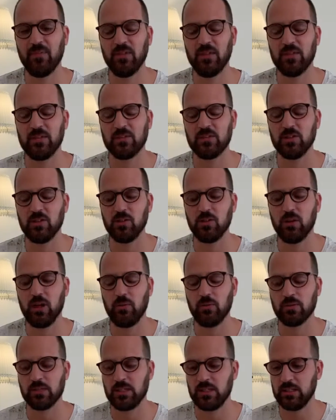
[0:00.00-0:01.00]
So I
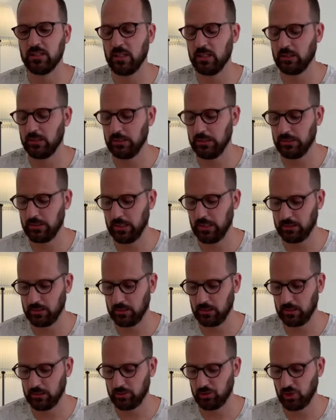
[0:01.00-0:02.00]
was saying that the
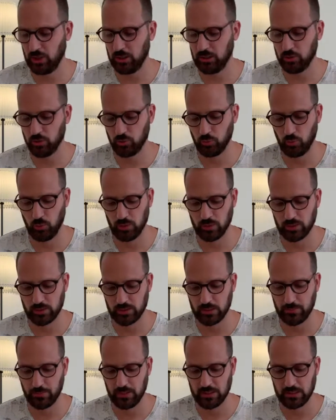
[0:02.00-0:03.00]
tech challenge was
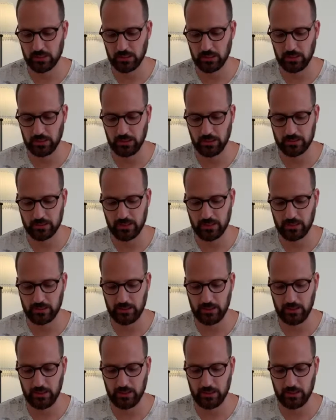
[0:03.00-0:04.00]
basically a
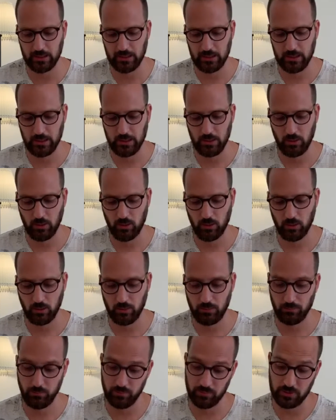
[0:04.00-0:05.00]
technique,
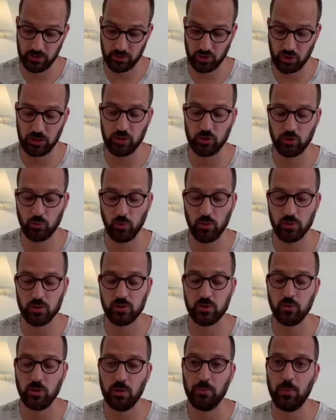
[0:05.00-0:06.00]
or the challenge was
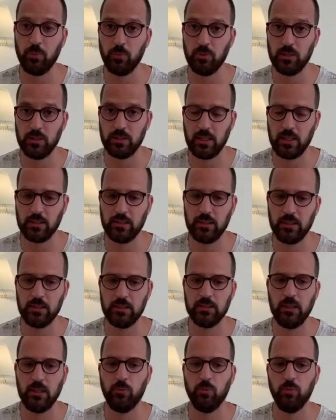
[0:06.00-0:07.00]
to come up with a
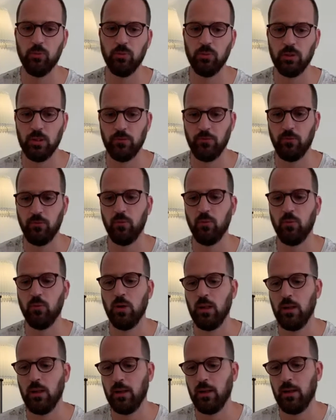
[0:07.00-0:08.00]
technique that will give you
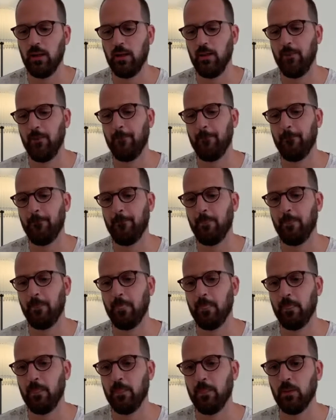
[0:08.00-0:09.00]

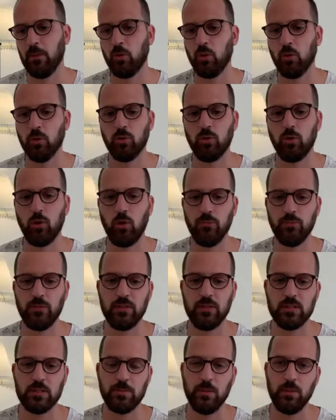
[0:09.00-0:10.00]
the color of the
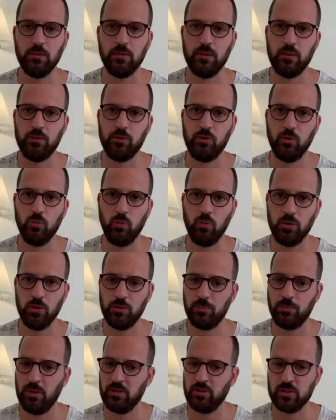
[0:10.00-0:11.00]
dispel that you
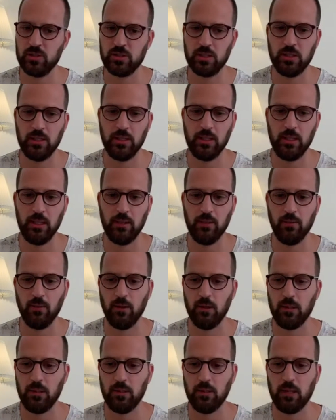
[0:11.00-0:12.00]
want by just clicking
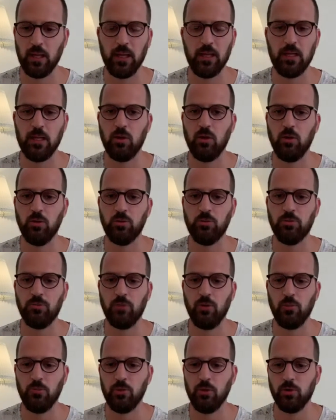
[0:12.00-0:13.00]
in any color
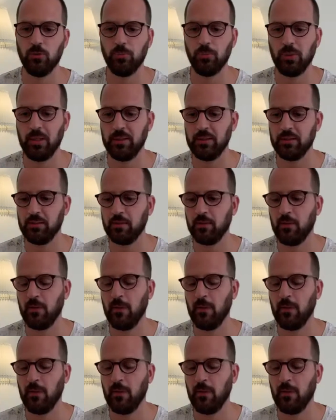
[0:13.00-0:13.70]
from your plate,